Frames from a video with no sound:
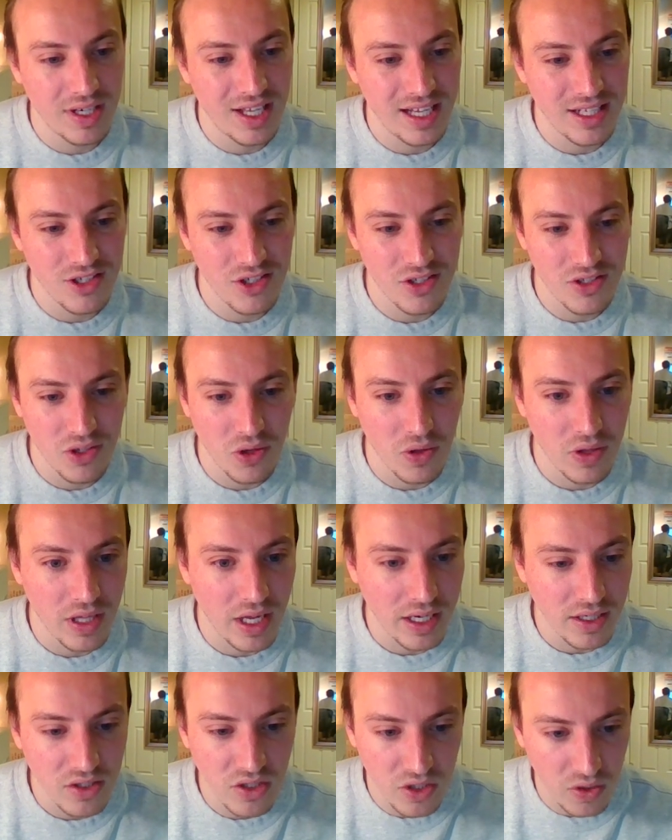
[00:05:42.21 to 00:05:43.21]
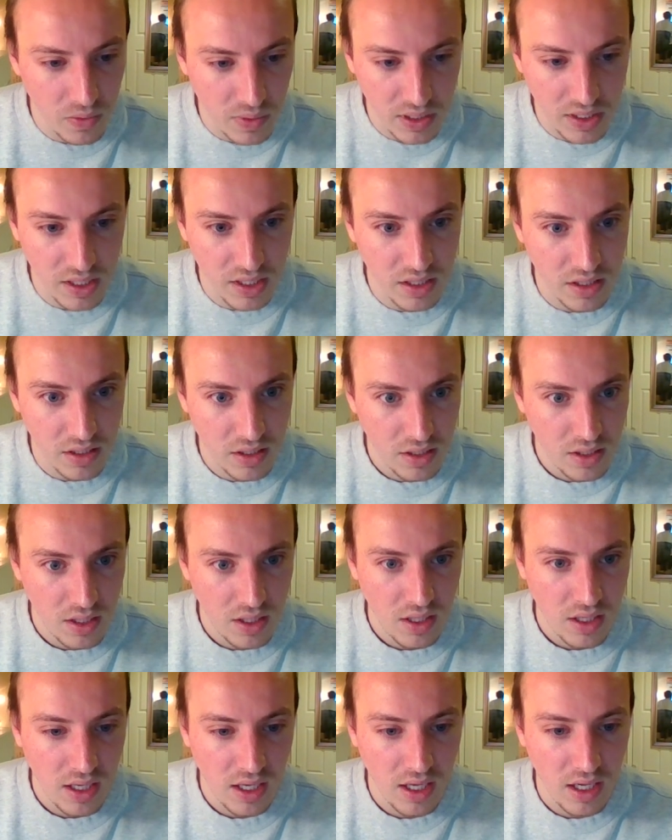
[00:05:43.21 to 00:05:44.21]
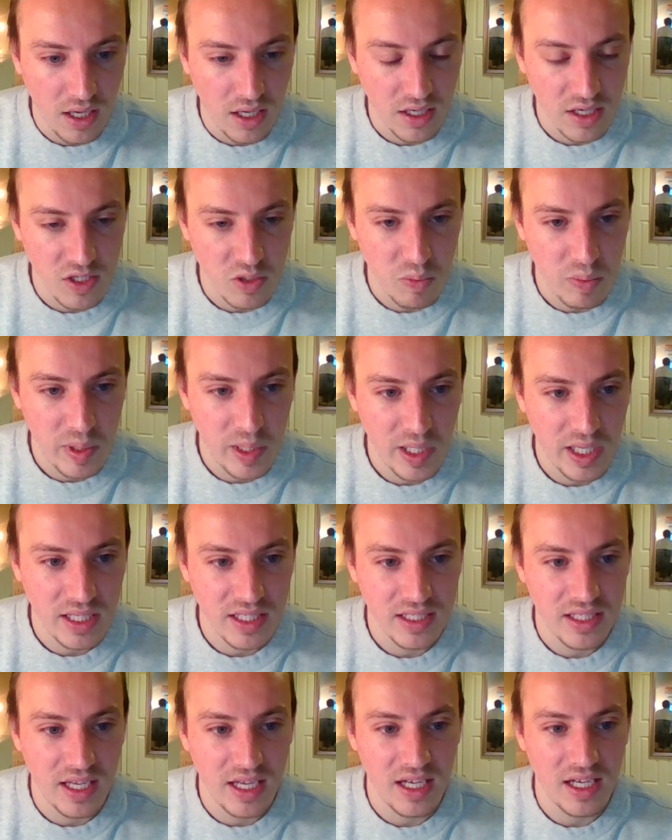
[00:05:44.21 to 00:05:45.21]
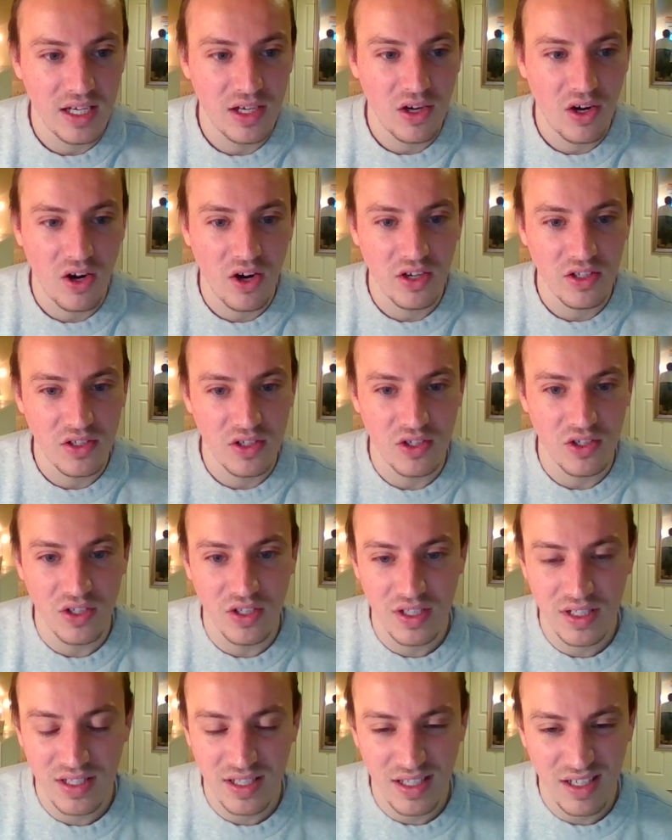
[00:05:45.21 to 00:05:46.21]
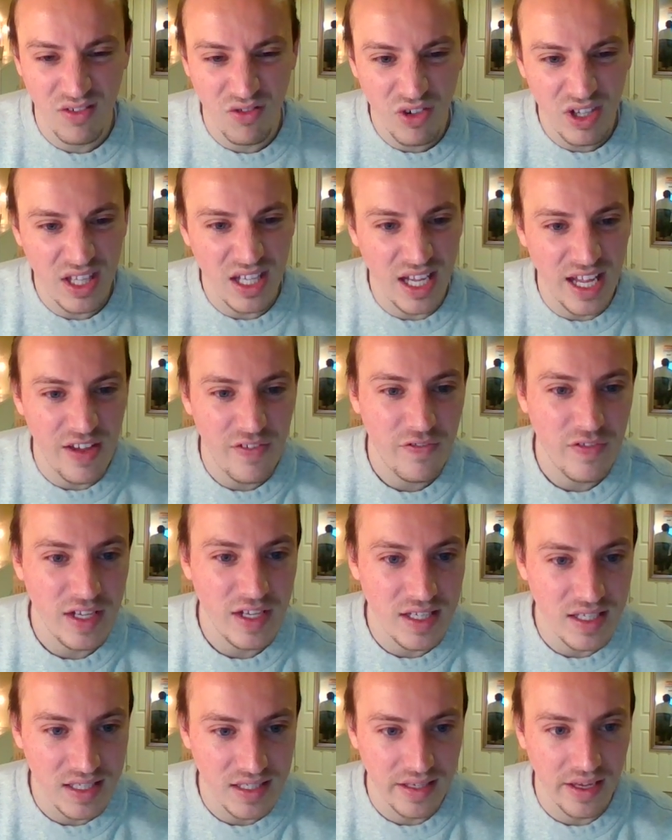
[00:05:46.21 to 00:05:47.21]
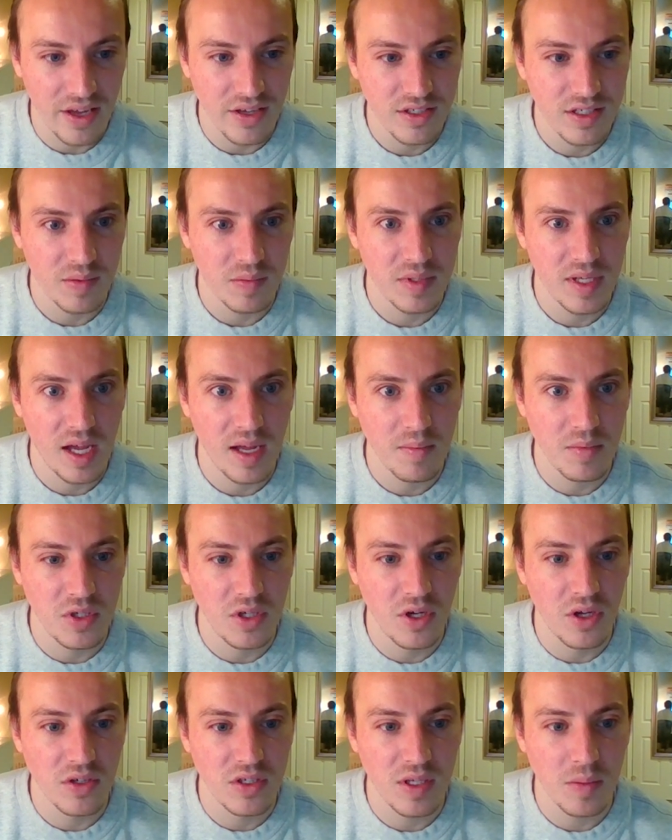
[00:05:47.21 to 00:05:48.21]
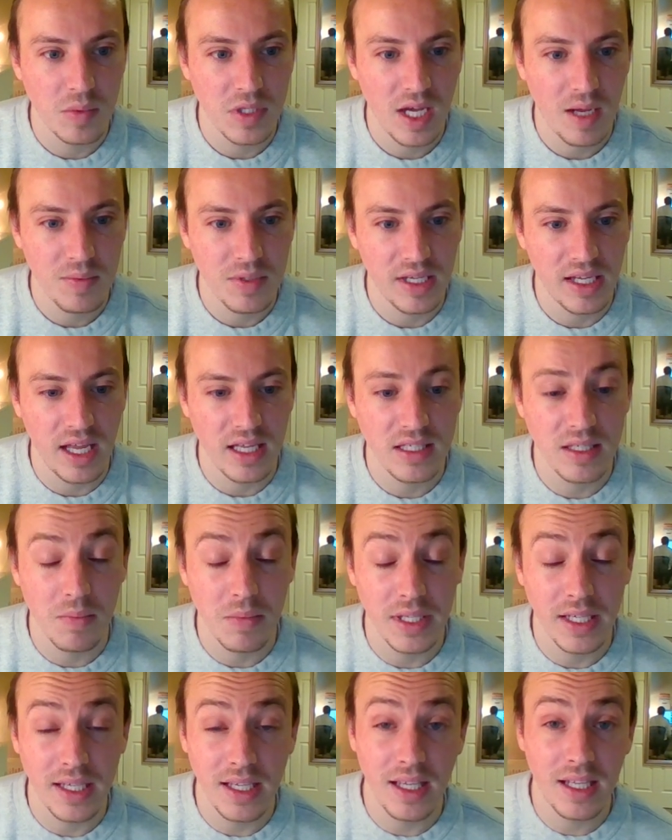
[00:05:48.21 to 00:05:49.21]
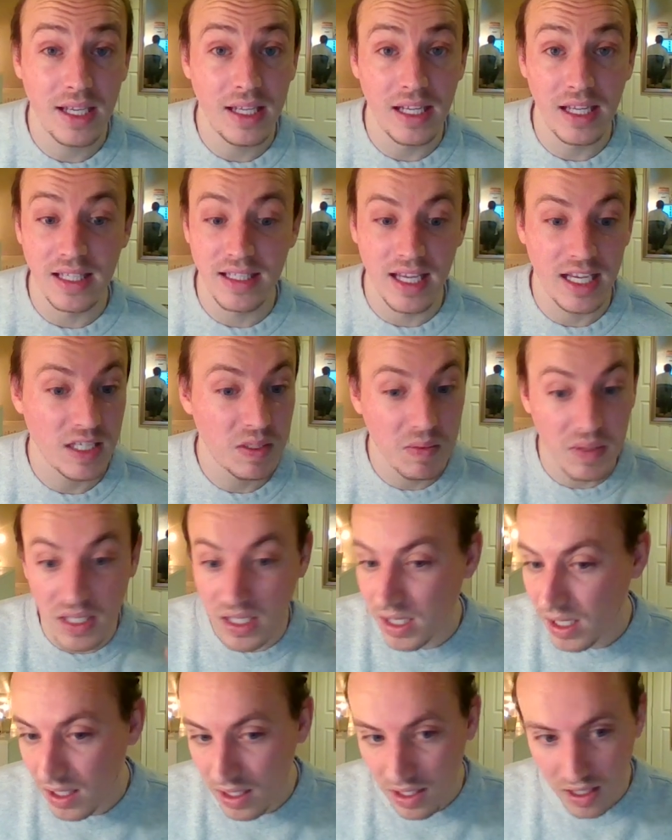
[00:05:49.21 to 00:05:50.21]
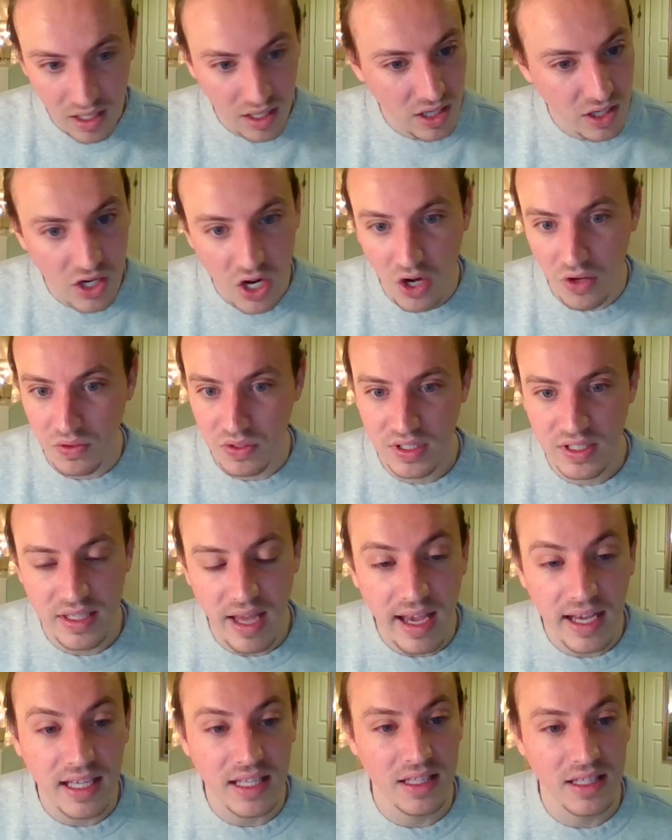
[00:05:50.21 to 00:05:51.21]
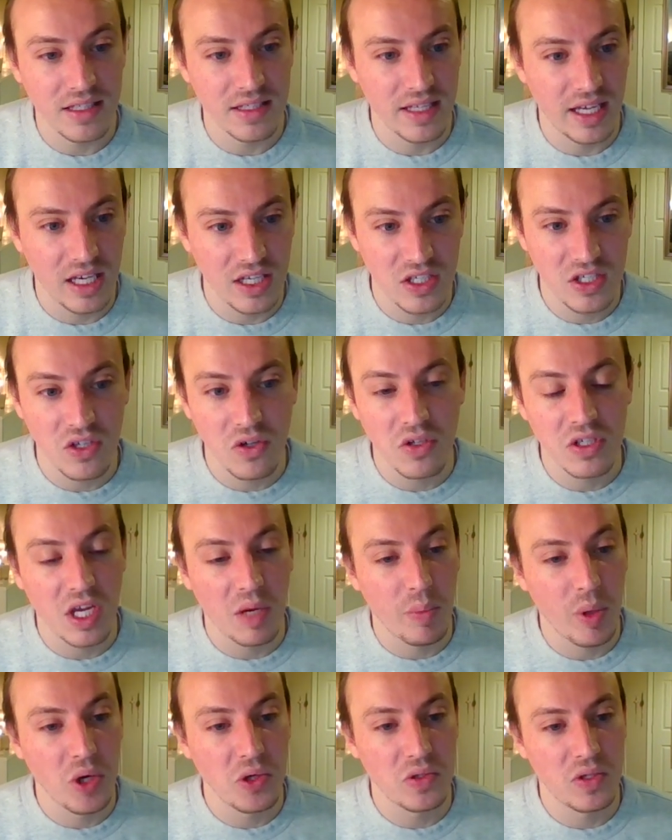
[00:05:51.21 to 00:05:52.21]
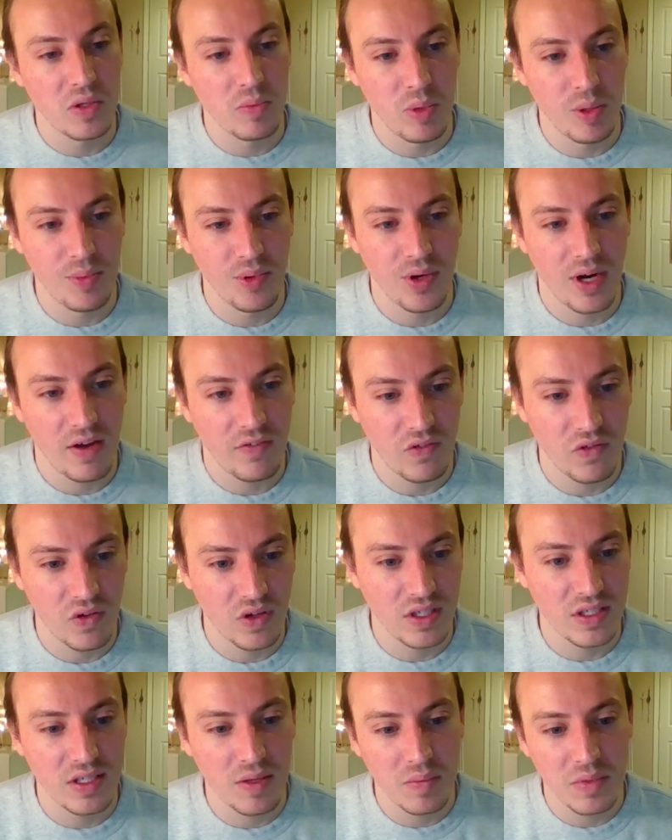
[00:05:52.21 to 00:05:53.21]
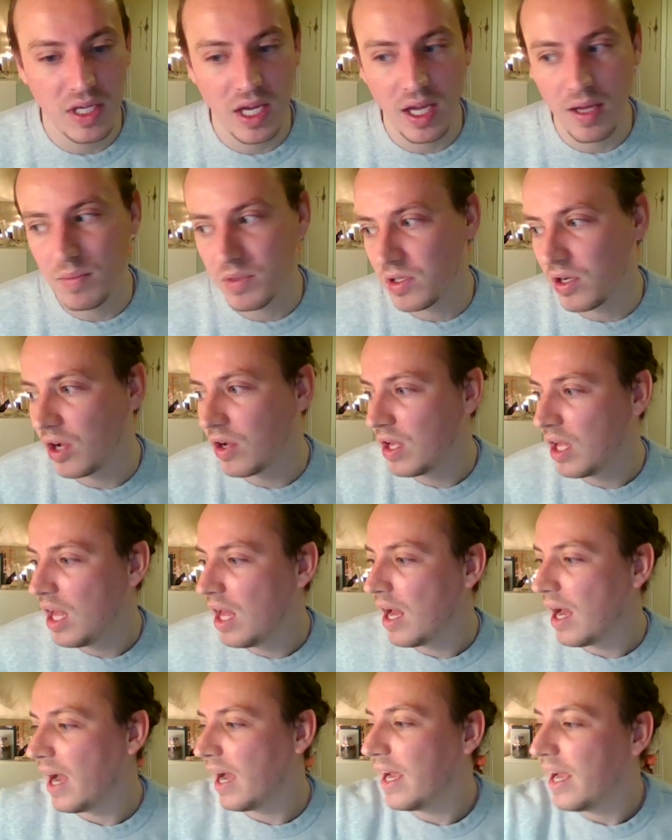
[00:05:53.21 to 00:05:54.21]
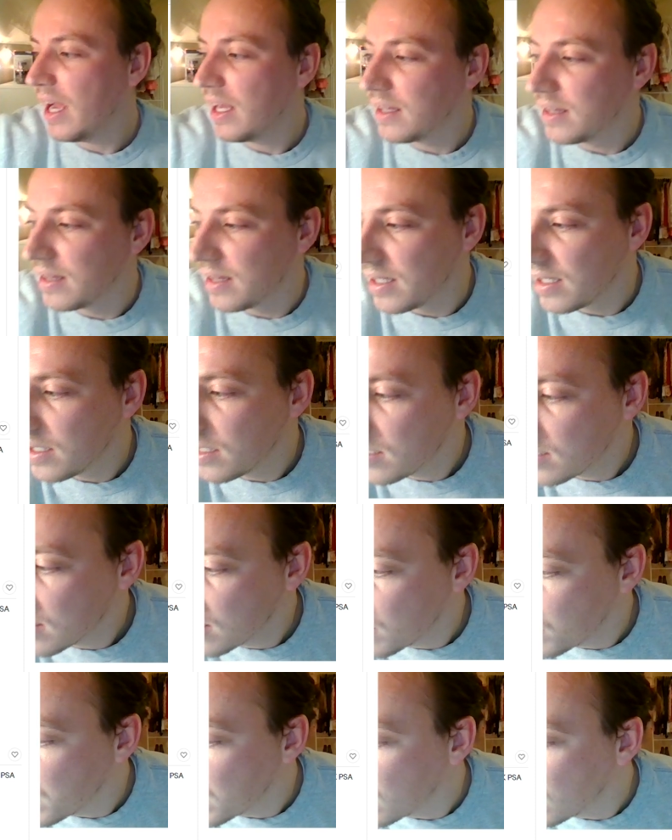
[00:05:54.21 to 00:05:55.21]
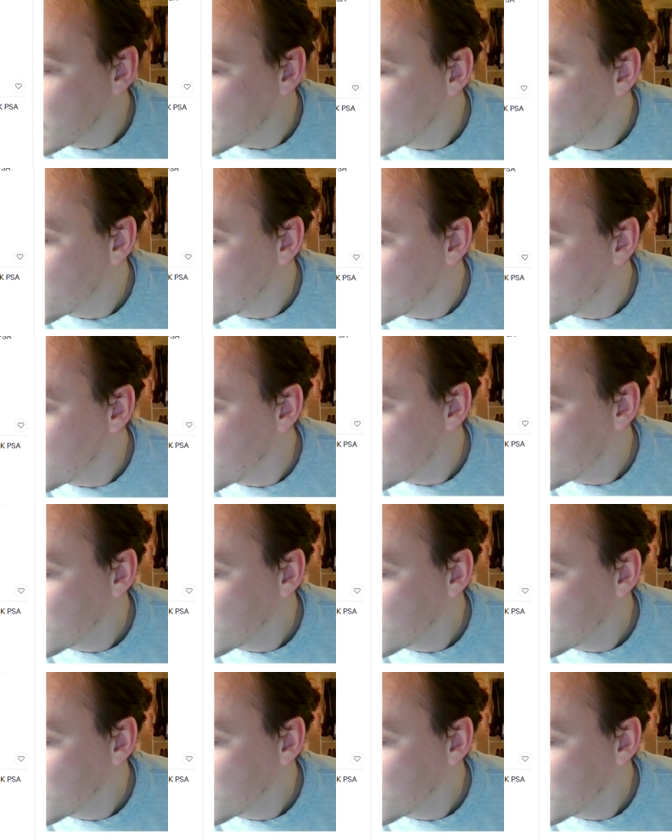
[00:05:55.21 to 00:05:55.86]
I just don't like doing it because PSA cards are just really iffy to sell sometimes. You know, sometimes I get something in and it takes me, you know, seconds. Like as soon as I post it, people are after it. And sometimes, you know, I had this. Let me get it for you.